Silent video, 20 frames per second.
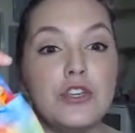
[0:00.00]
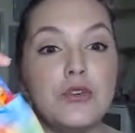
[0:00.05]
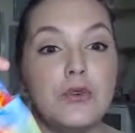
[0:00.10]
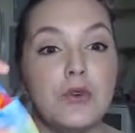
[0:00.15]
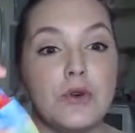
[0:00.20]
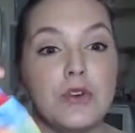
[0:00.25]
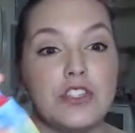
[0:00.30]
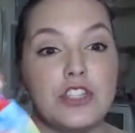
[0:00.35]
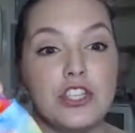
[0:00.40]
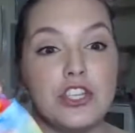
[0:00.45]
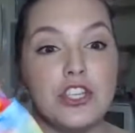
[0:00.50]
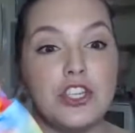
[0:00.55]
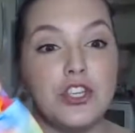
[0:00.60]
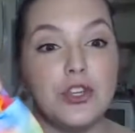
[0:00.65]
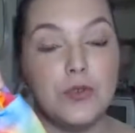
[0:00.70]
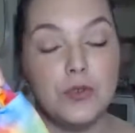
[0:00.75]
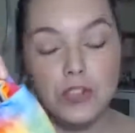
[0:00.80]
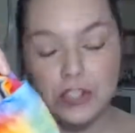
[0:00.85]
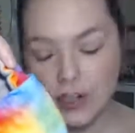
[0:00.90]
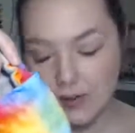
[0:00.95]
you notice a
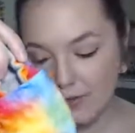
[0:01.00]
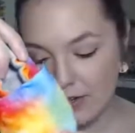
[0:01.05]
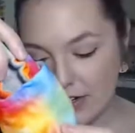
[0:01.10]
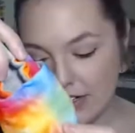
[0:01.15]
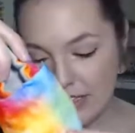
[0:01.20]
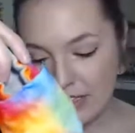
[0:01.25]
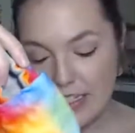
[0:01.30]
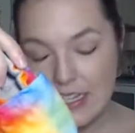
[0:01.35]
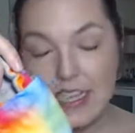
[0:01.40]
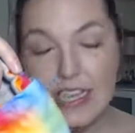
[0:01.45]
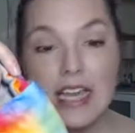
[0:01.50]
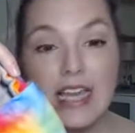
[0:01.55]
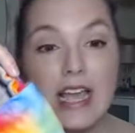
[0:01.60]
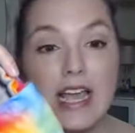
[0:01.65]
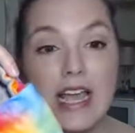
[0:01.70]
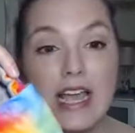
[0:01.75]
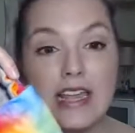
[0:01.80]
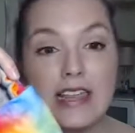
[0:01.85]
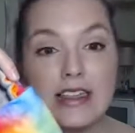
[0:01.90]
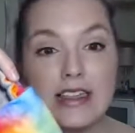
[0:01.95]
huge difference
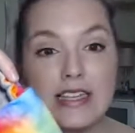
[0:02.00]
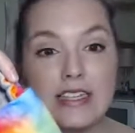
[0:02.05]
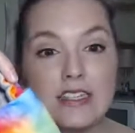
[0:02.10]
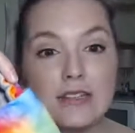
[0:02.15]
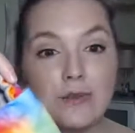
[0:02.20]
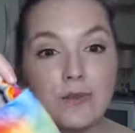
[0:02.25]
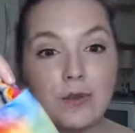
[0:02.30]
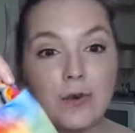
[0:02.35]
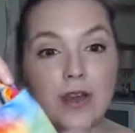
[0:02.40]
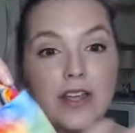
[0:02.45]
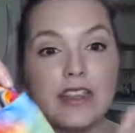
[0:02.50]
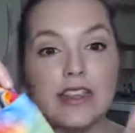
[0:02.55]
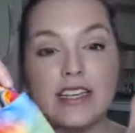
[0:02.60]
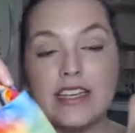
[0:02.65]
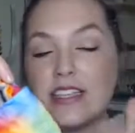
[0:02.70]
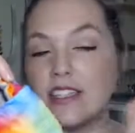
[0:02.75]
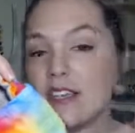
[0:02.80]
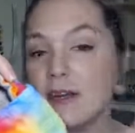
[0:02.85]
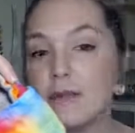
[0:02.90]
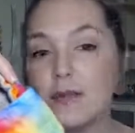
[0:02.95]
in this print.
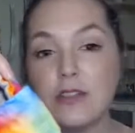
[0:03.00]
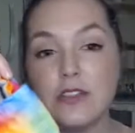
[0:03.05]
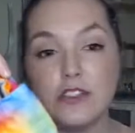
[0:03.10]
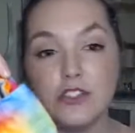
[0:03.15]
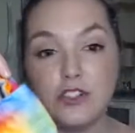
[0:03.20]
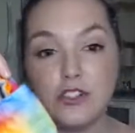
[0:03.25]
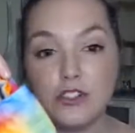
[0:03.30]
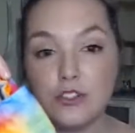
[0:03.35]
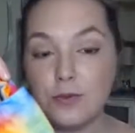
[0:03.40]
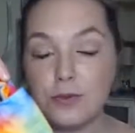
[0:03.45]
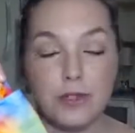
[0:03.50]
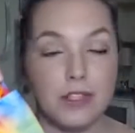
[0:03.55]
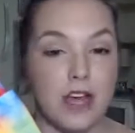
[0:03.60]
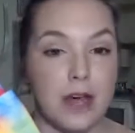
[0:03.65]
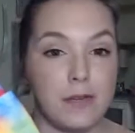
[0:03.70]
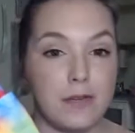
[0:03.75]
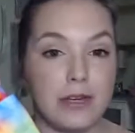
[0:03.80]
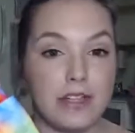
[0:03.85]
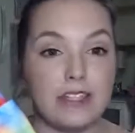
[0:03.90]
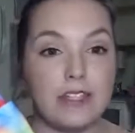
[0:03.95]
Like some of the shoes are
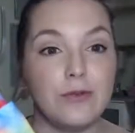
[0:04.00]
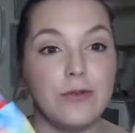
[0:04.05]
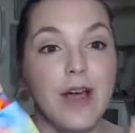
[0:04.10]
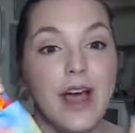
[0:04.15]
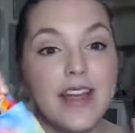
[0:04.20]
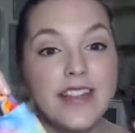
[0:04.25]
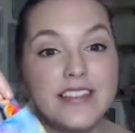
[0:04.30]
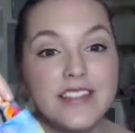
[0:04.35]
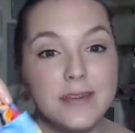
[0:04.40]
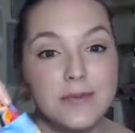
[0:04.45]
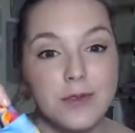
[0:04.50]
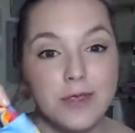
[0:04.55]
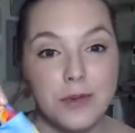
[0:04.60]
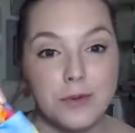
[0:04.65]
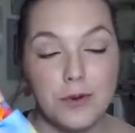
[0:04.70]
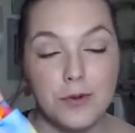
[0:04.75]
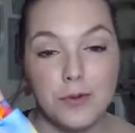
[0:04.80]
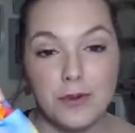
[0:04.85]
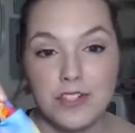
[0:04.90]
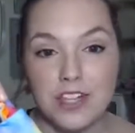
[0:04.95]
predominantly red, some of
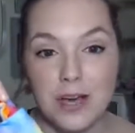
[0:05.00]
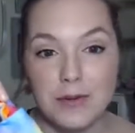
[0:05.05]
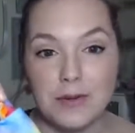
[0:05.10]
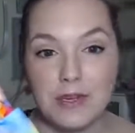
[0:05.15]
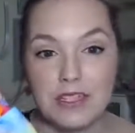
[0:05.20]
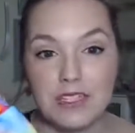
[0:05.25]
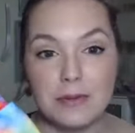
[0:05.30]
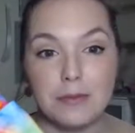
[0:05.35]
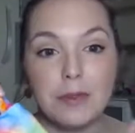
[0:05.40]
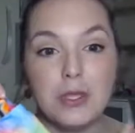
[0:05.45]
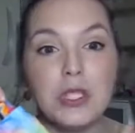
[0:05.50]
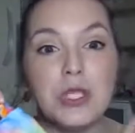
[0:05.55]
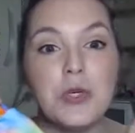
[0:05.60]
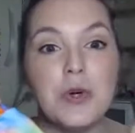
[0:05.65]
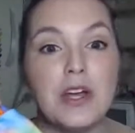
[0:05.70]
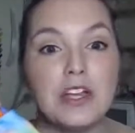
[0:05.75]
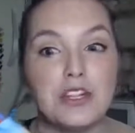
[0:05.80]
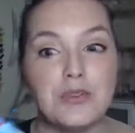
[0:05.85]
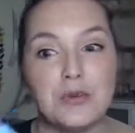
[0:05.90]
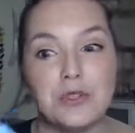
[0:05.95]
them are predominantly
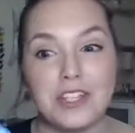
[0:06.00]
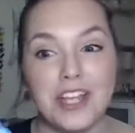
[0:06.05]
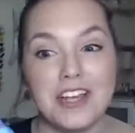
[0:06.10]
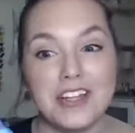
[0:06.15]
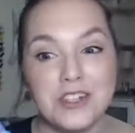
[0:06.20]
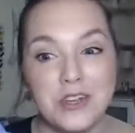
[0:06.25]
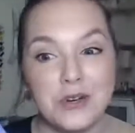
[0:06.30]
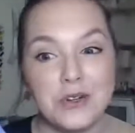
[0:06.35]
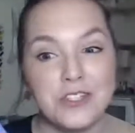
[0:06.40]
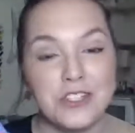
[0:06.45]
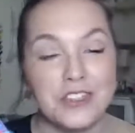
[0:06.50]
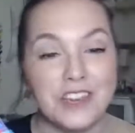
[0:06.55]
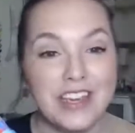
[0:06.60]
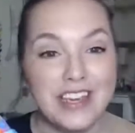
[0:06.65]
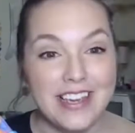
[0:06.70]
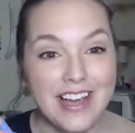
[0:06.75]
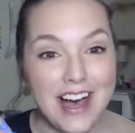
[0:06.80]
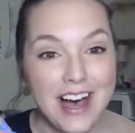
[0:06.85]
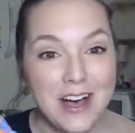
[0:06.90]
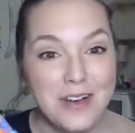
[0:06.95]
blue, and you will not know till
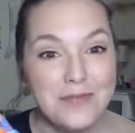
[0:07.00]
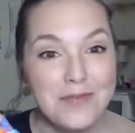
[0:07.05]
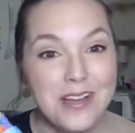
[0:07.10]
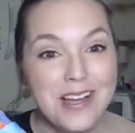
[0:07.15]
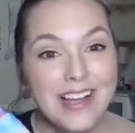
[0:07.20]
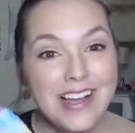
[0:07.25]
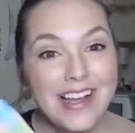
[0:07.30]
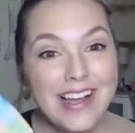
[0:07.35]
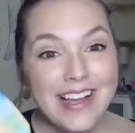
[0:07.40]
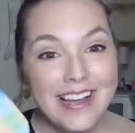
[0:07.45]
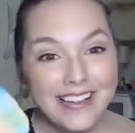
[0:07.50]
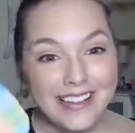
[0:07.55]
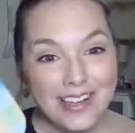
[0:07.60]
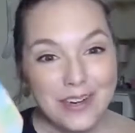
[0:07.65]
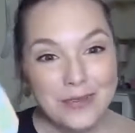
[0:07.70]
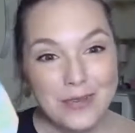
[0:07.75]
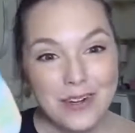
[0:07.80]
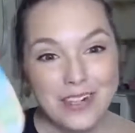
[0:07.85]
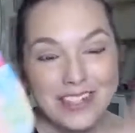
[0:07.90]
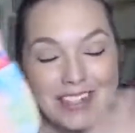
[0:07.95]
they come.
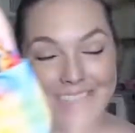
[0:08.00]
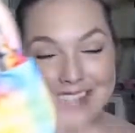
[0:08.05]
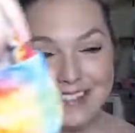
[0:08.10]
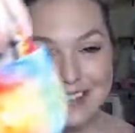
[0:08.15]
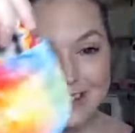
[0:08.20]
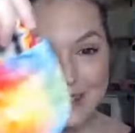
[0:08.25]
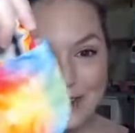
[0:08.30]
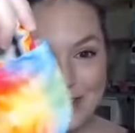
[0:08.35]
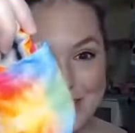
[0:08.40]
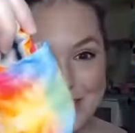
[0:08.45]
Like what a neat little